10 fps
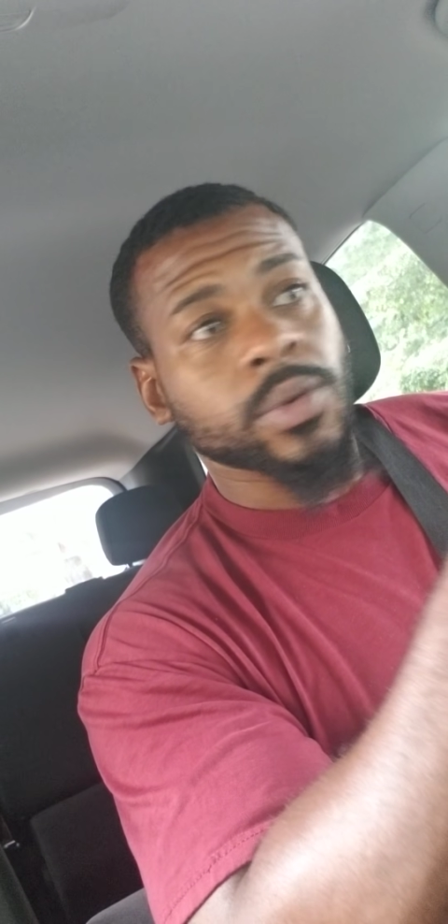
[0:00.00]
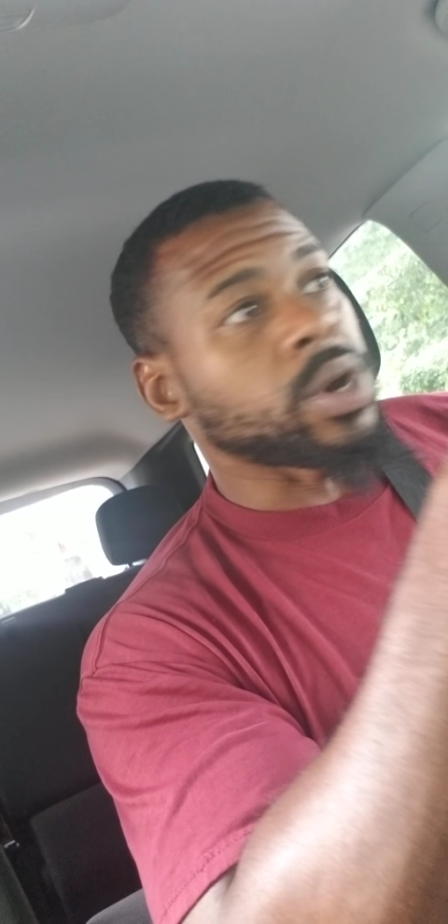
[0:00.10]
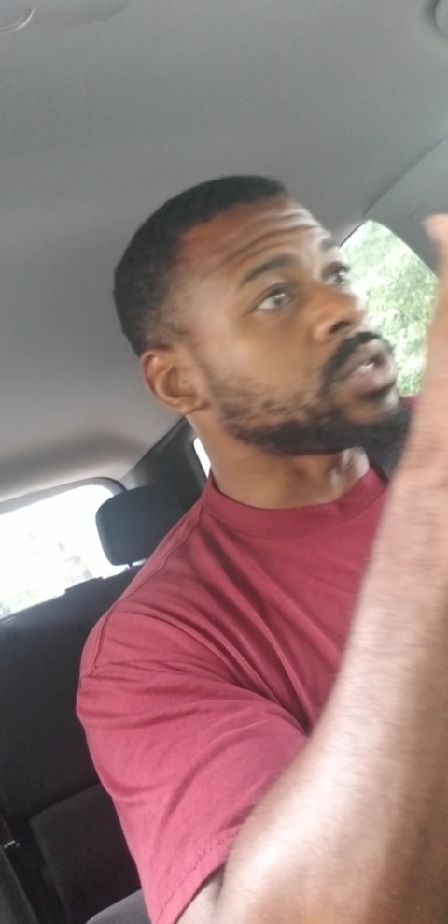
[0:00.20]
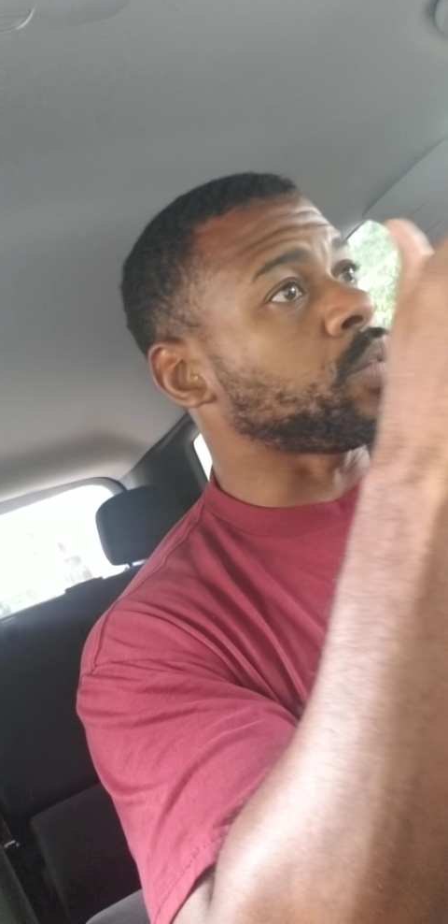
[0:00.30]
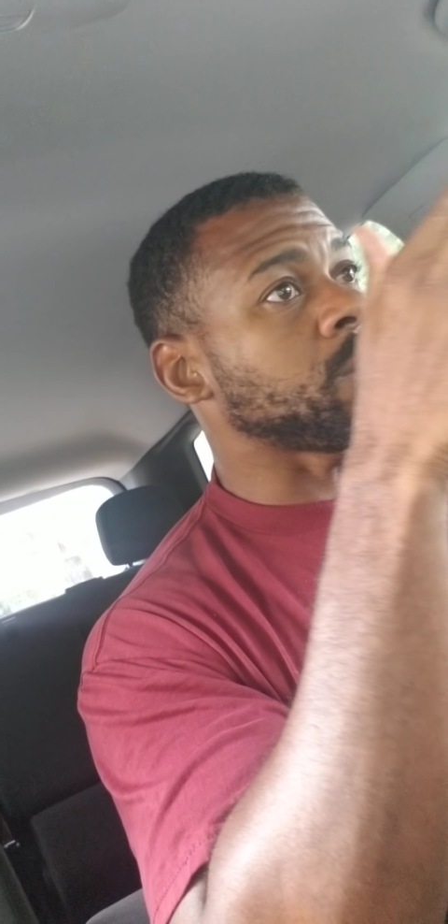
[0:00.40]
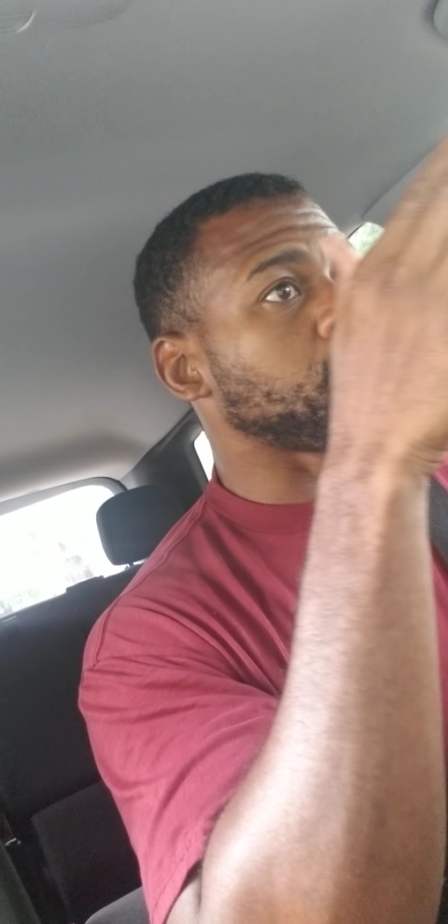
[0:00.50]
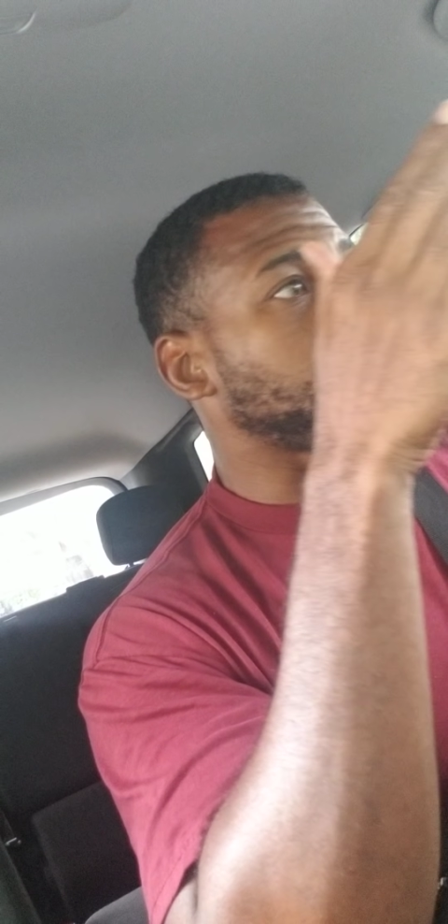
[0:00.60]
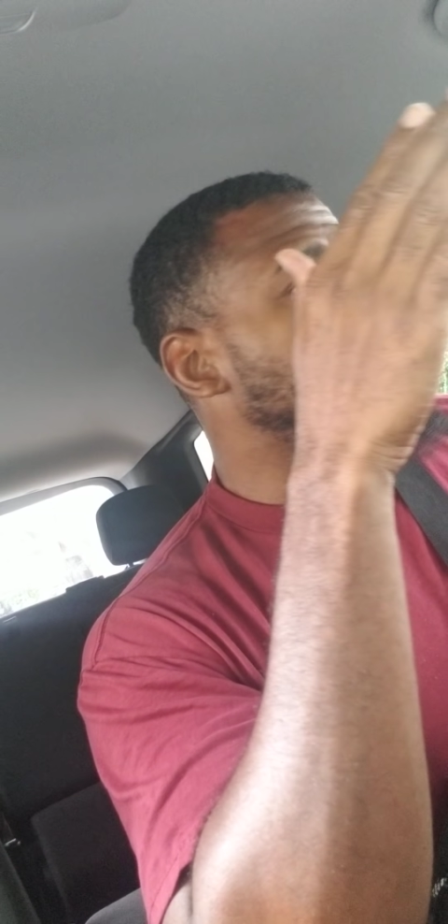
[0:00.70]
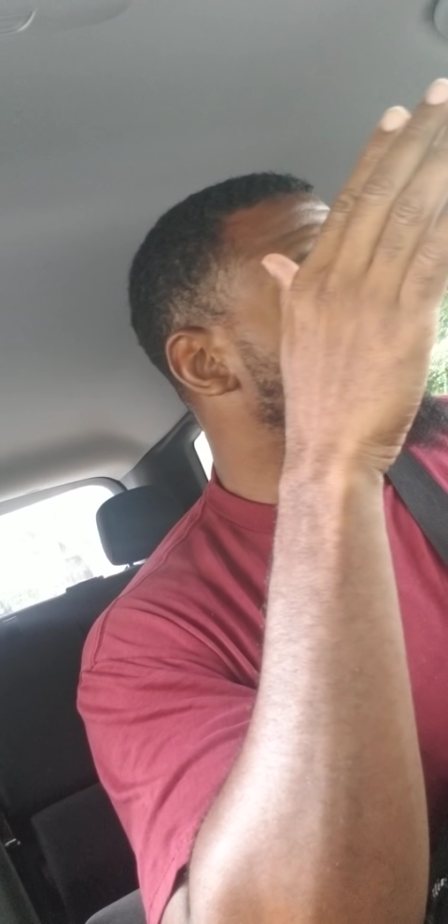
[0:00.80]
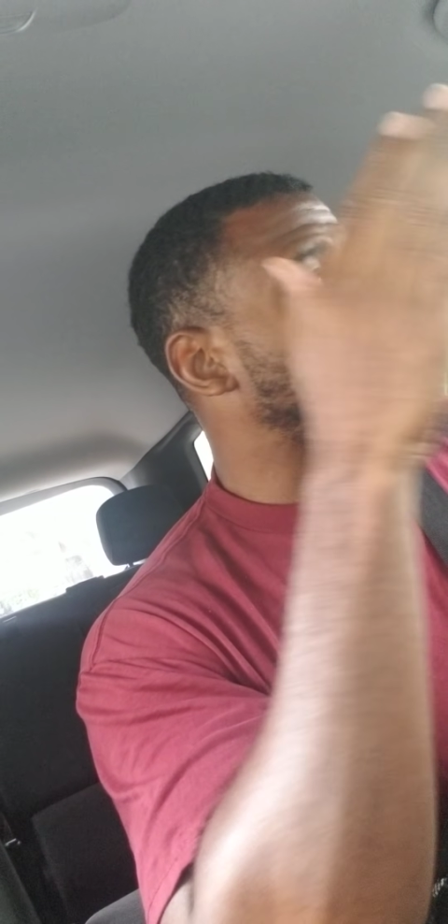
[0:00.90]
what what
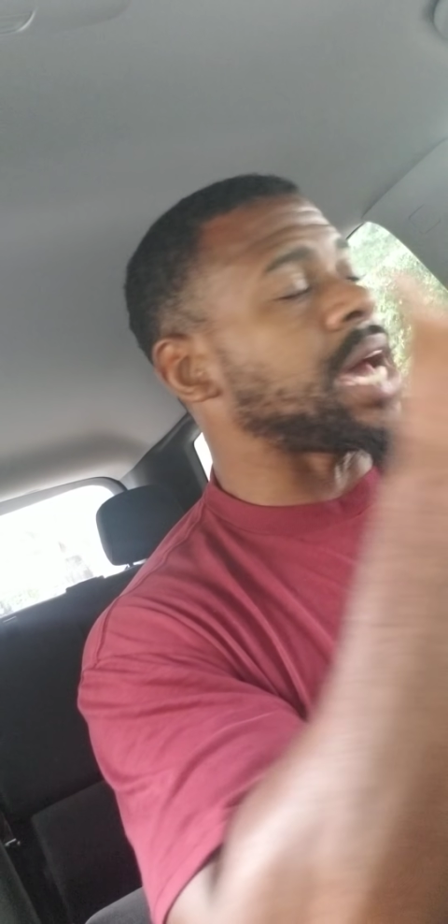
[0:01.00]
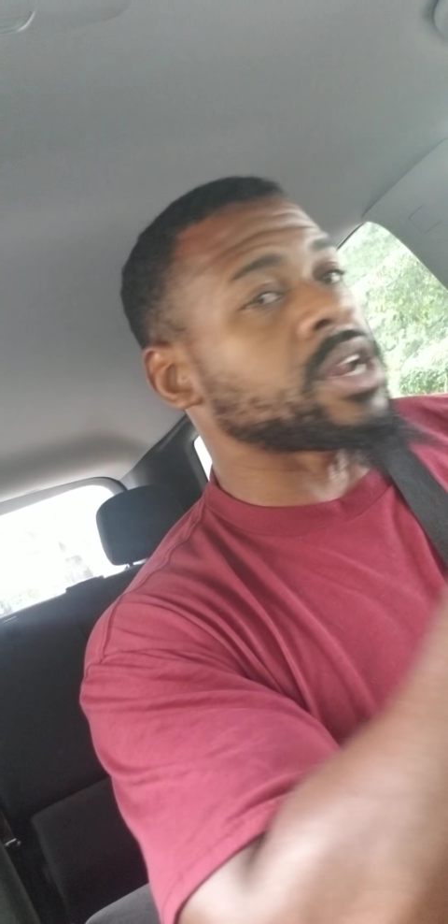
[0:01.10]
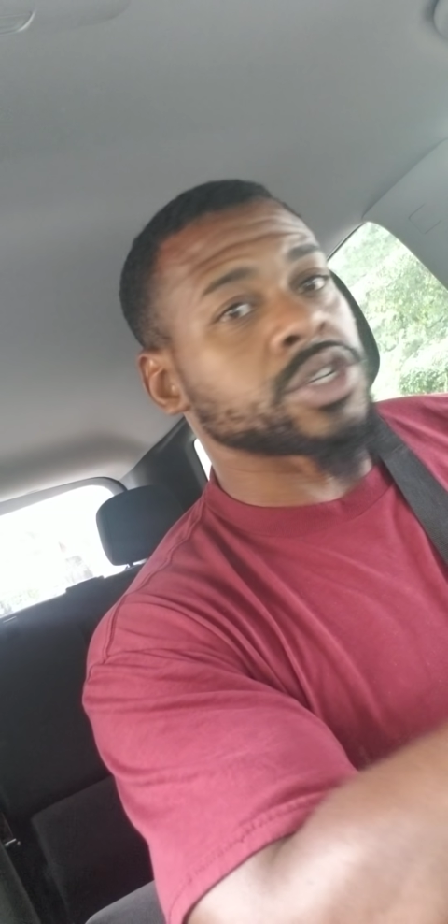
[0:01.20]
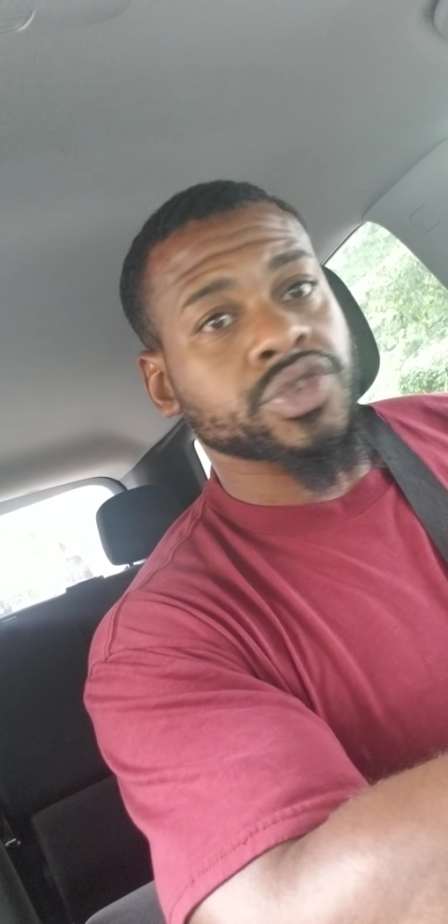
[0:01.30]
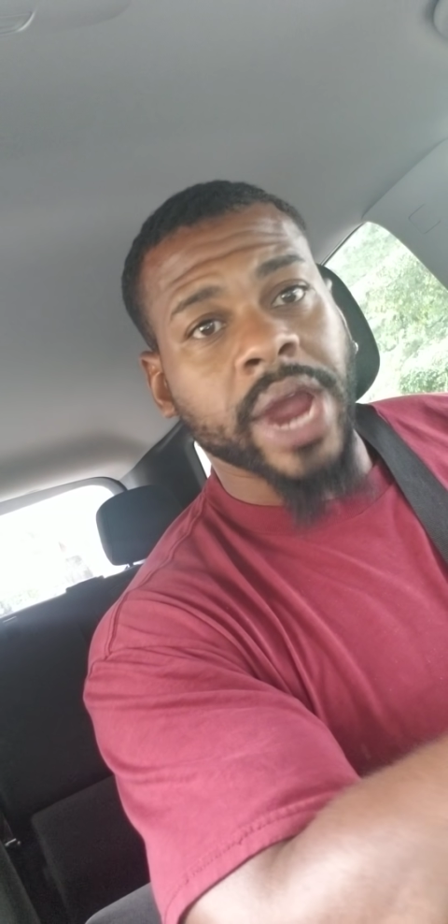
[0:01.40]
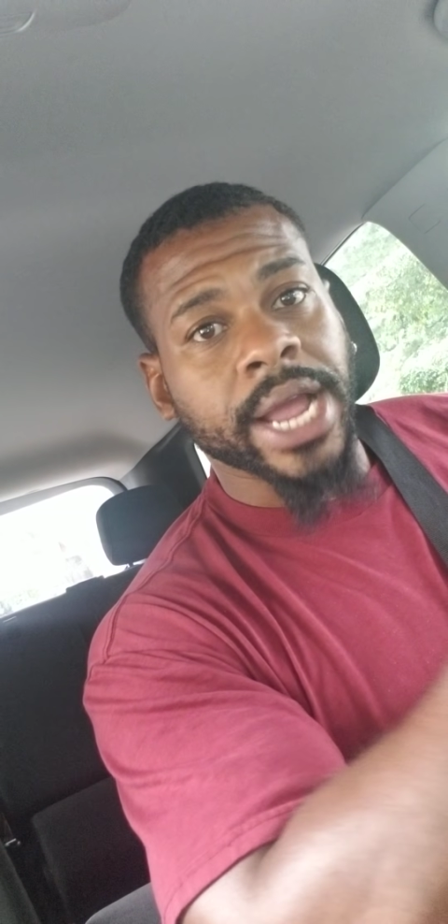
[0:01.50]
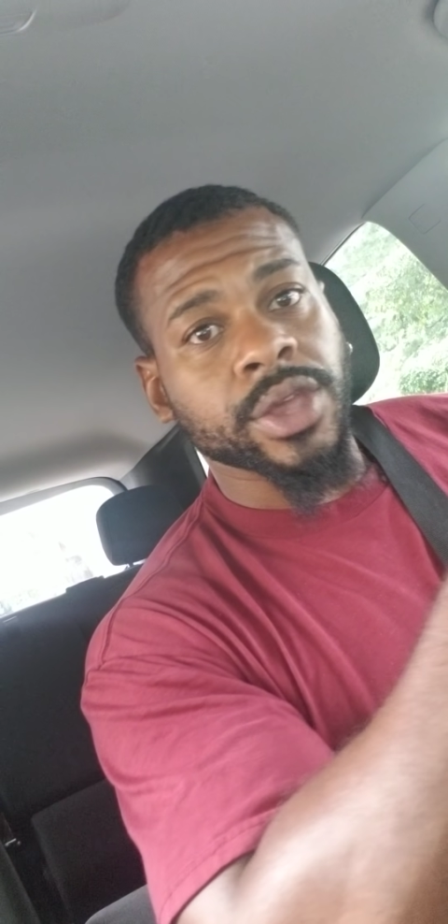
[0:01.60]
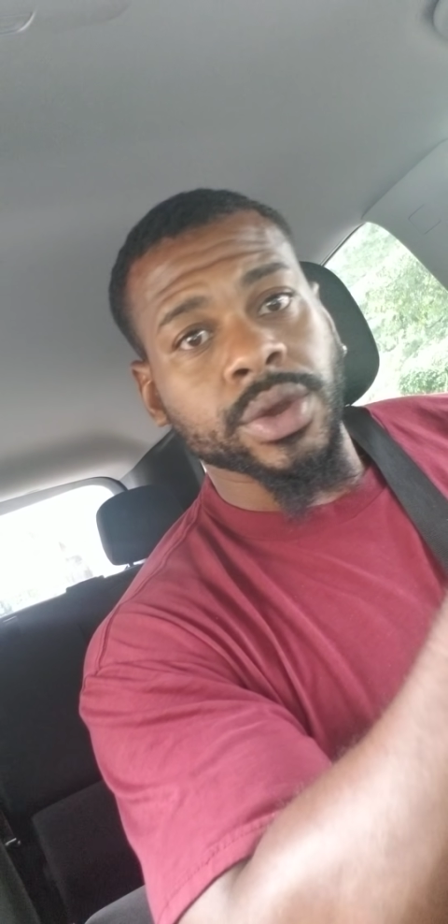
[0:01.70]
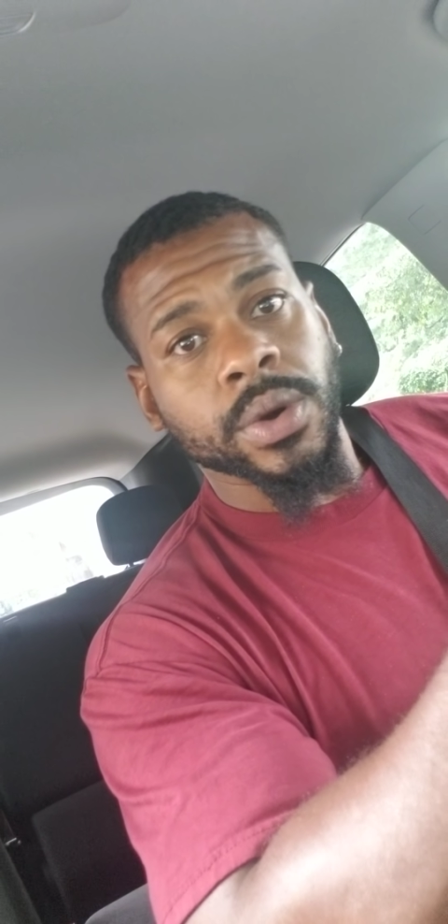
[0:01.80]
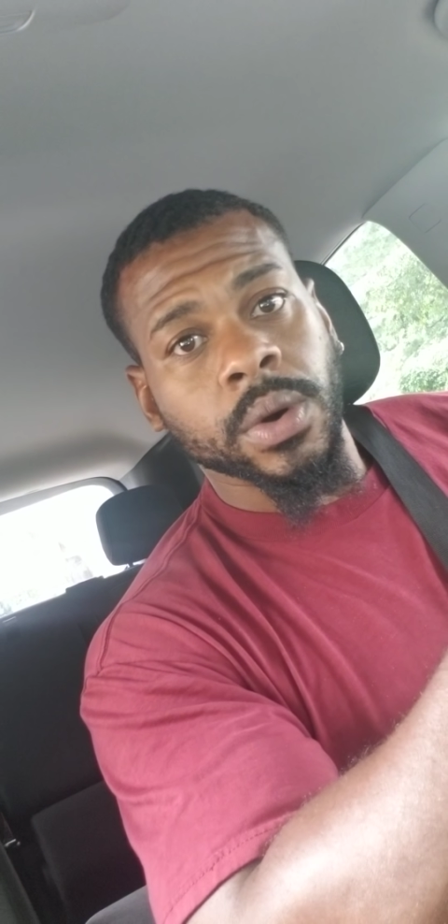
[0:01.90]
what side of the track
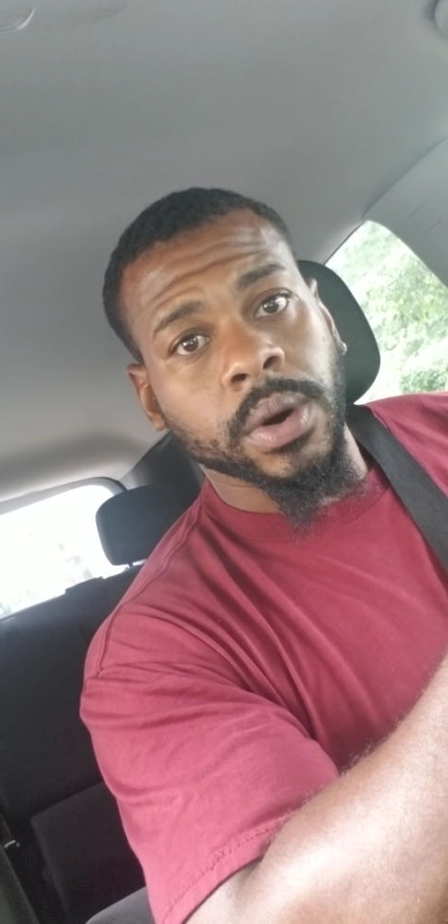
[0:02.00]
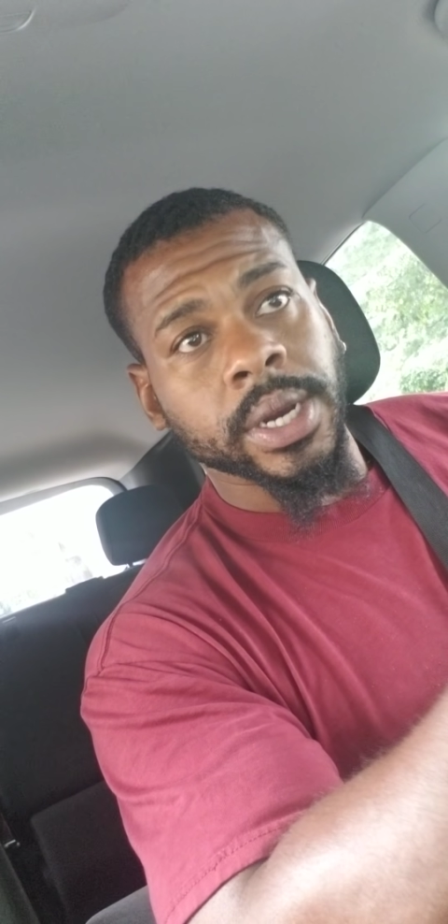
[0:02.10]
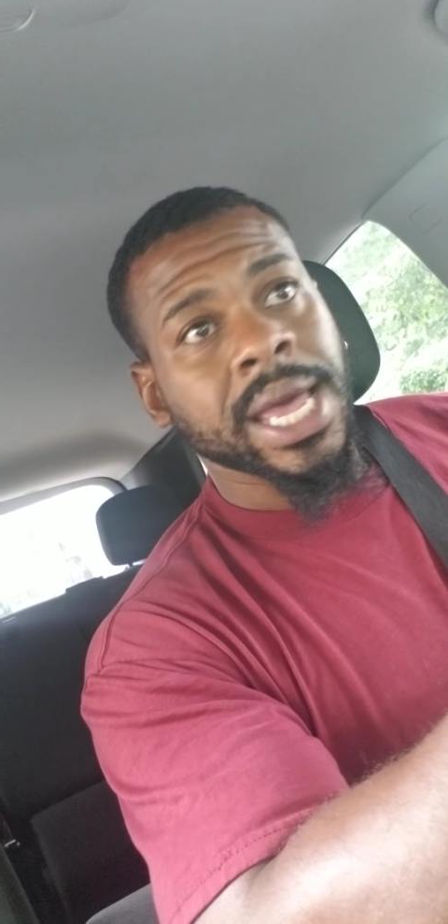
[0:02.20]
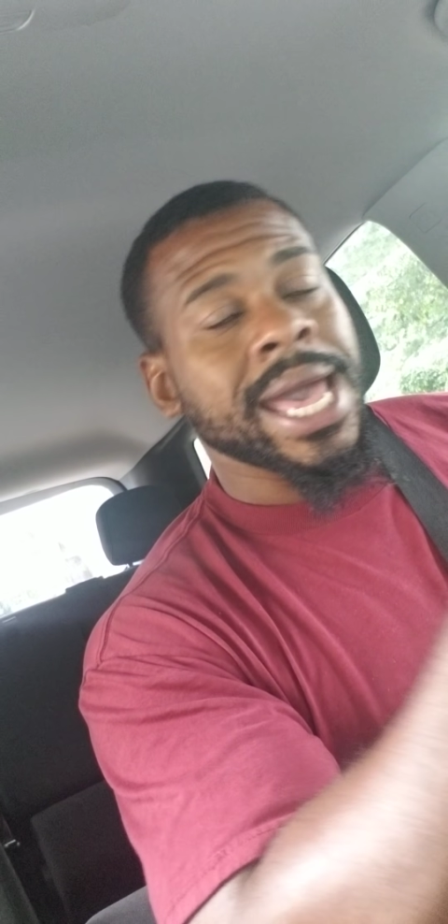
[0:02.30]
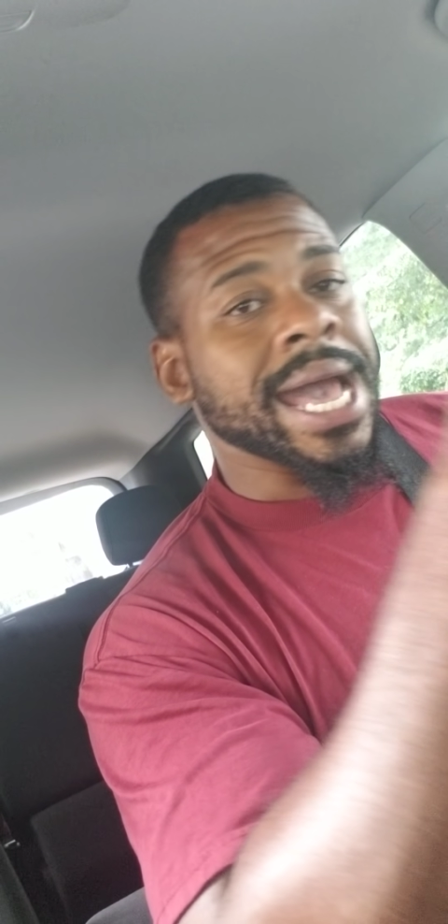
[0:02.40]
you're on.